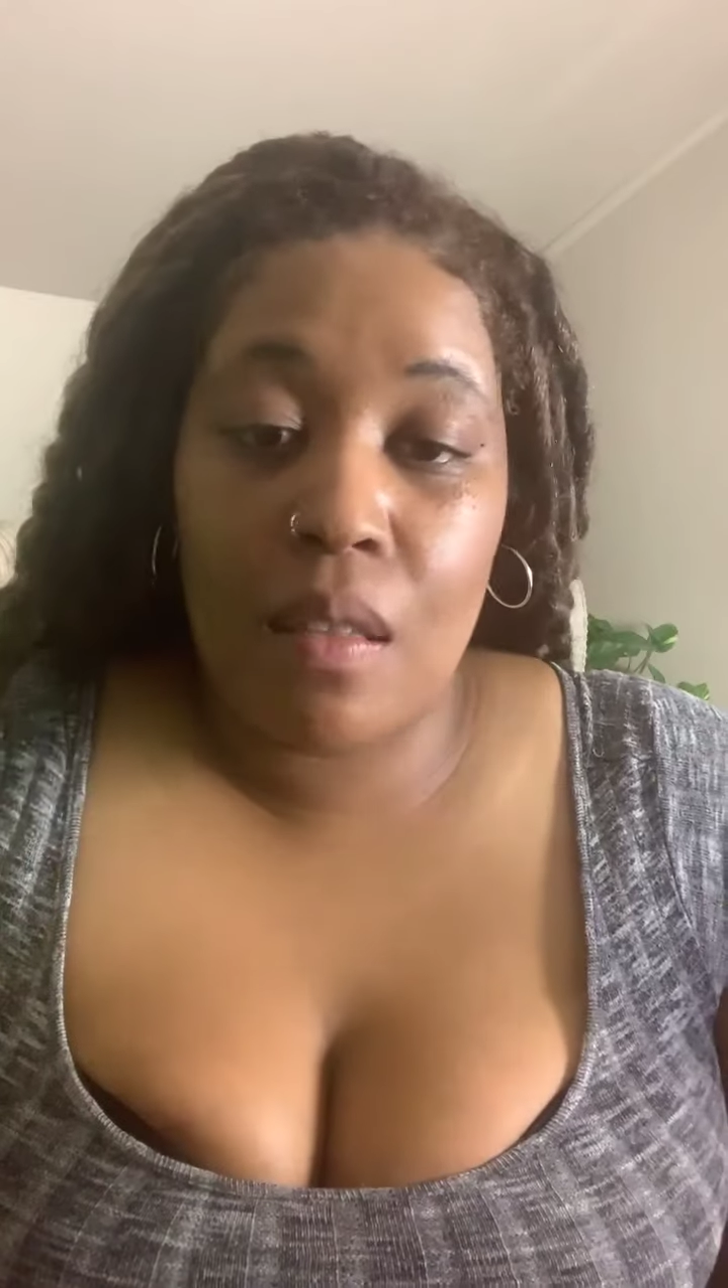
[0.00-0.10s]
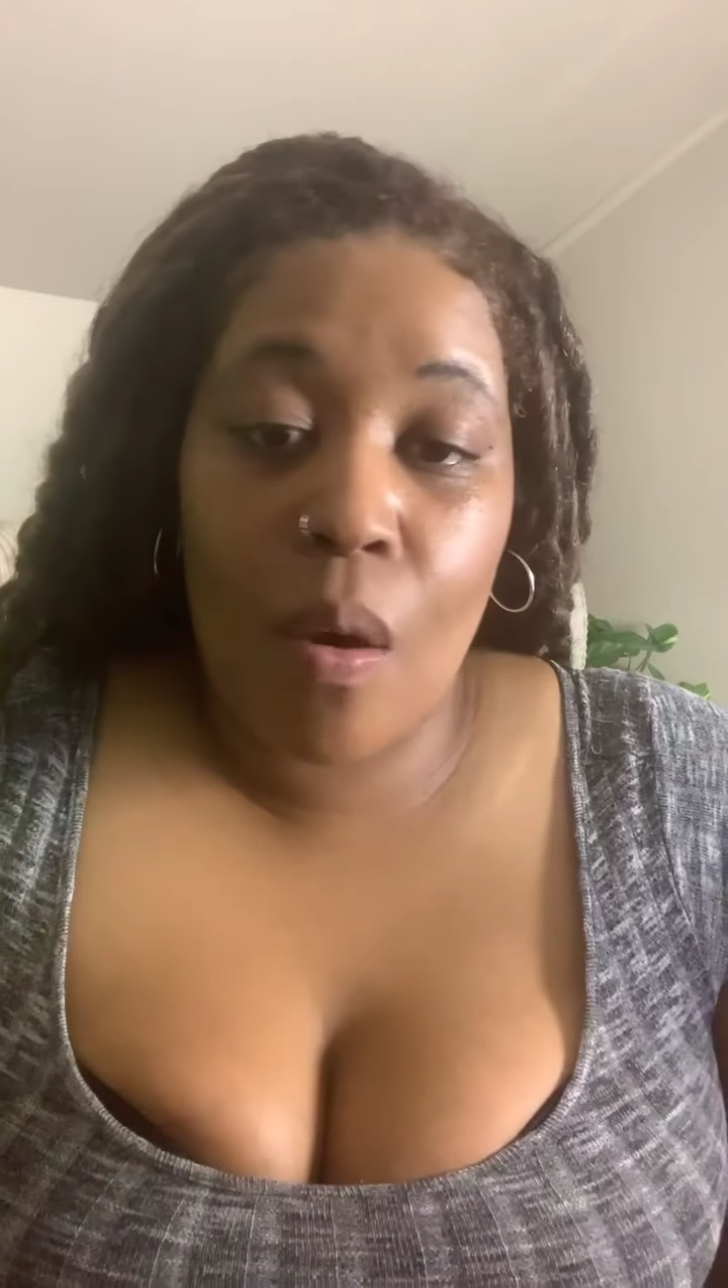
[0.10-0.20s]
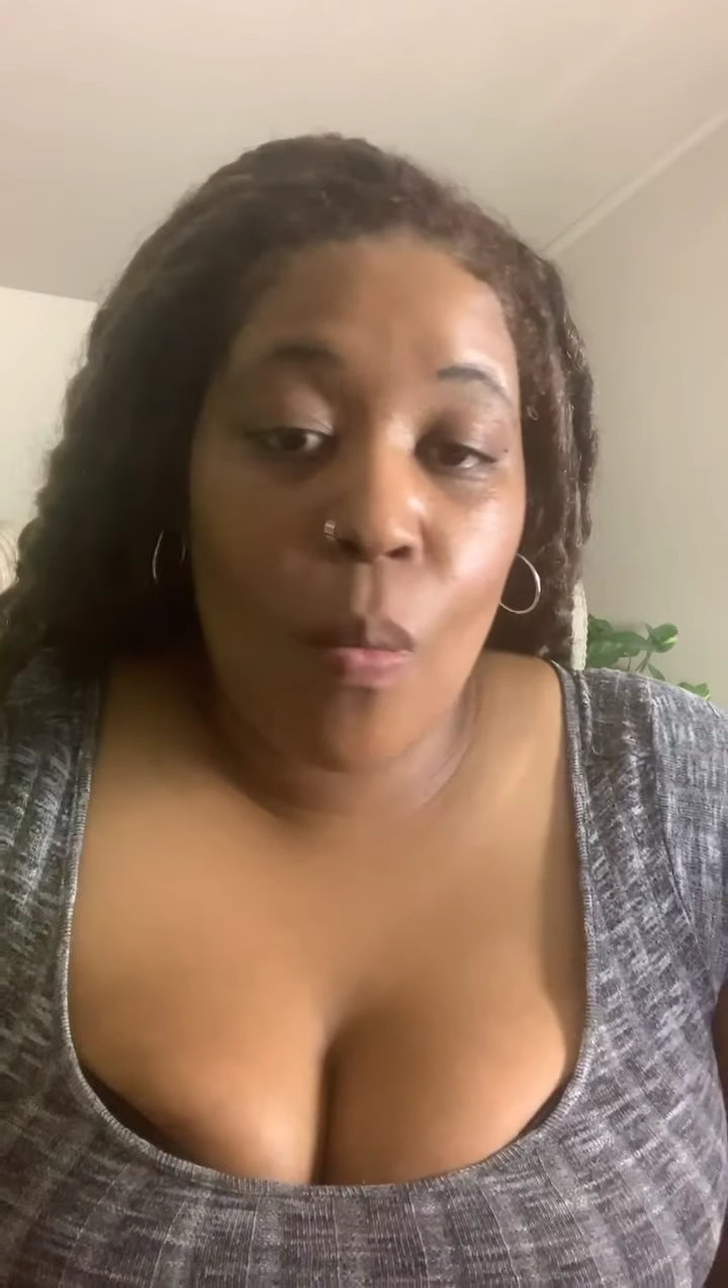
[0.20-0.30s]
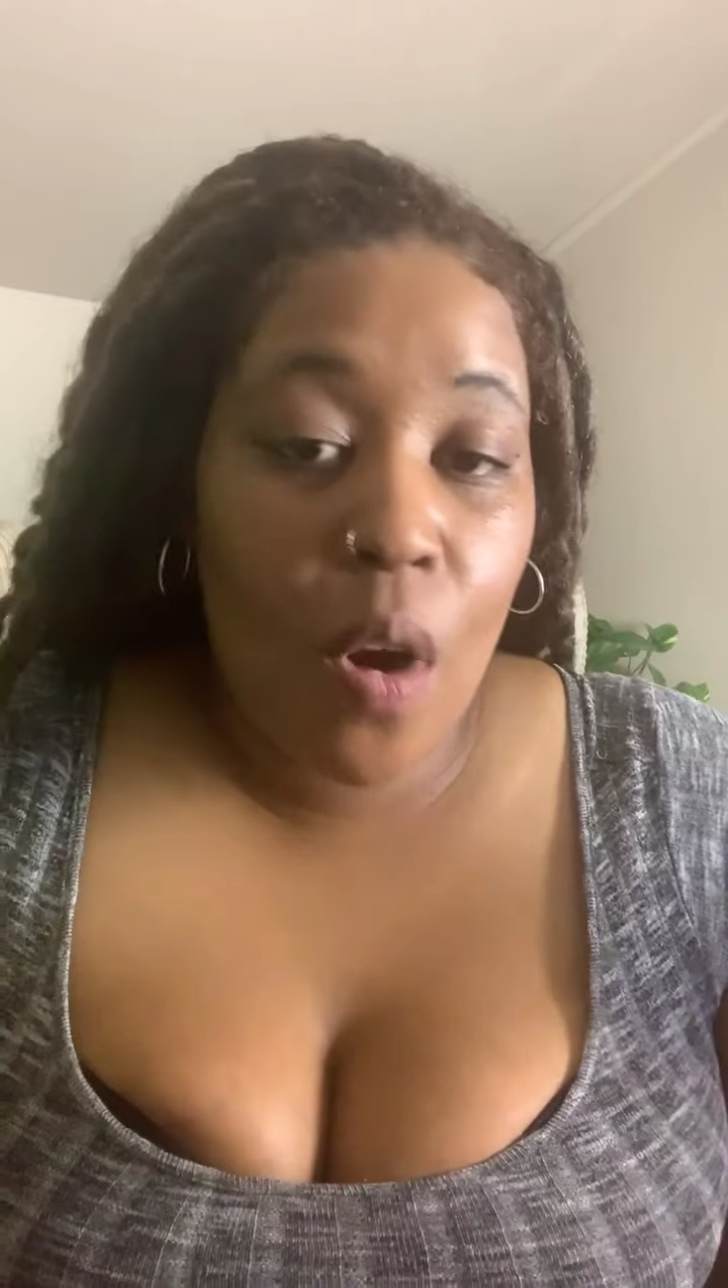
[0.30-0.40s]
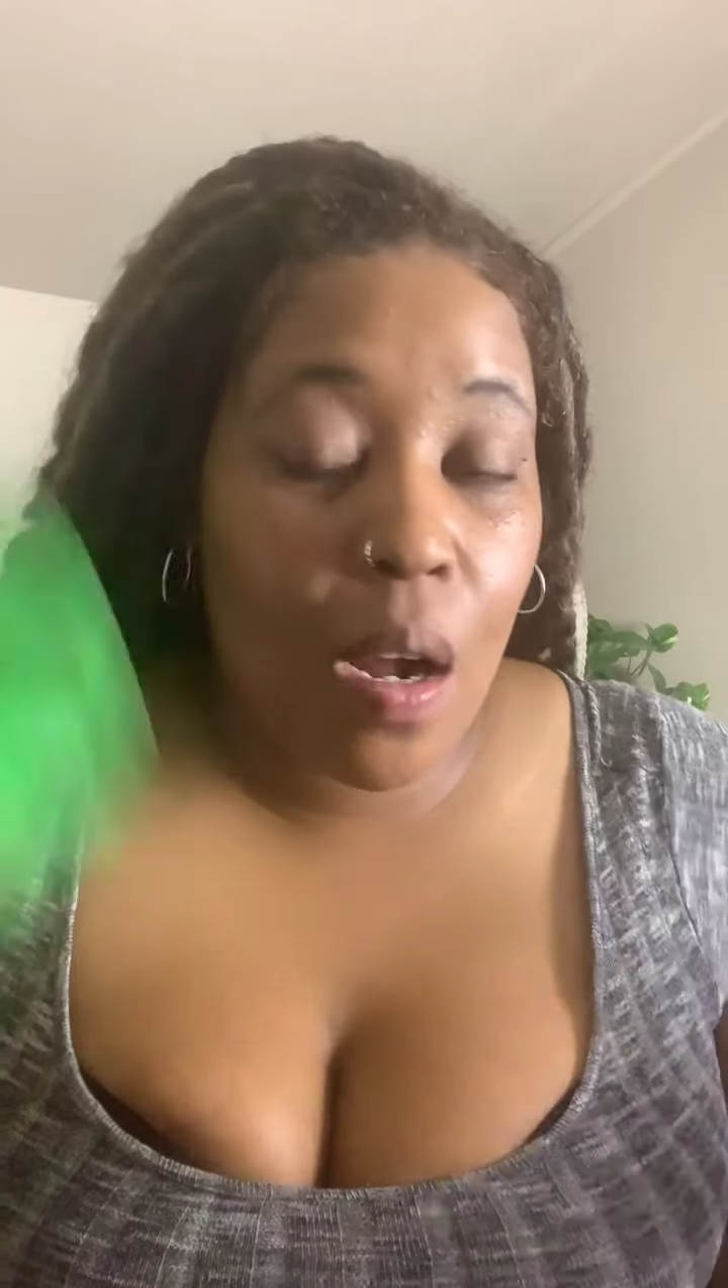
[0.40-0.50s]

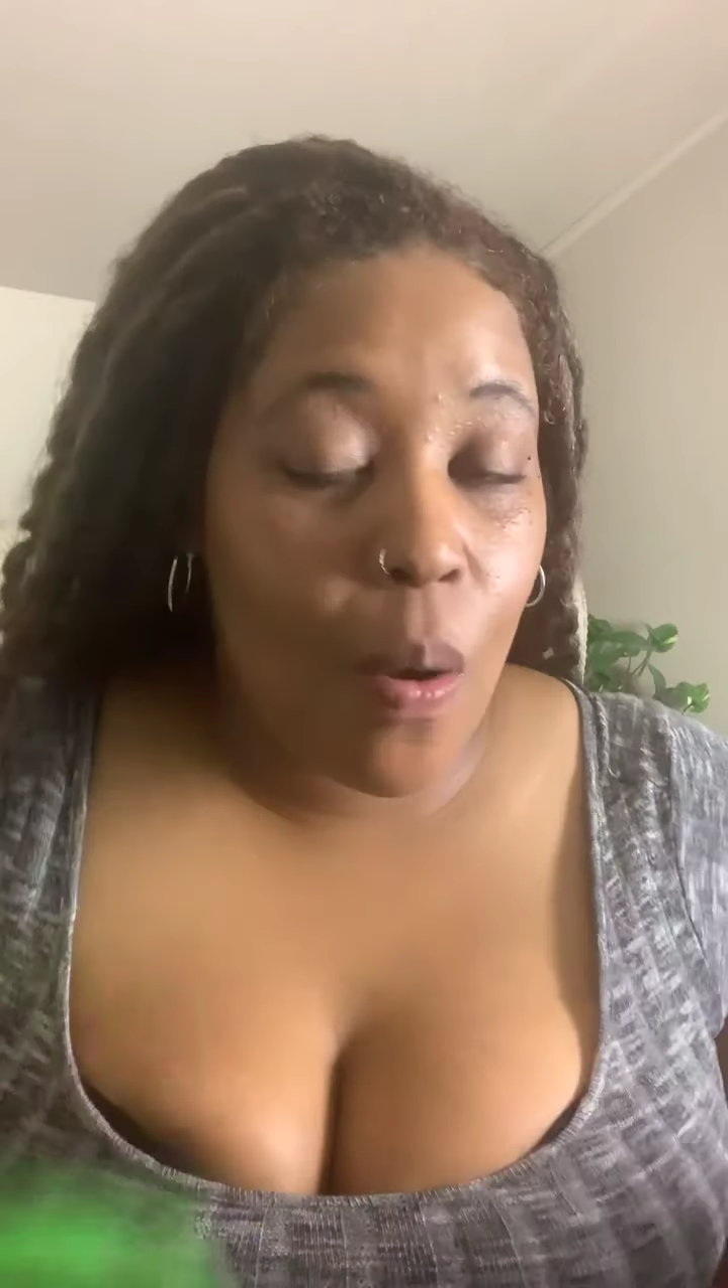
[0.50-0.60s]
no more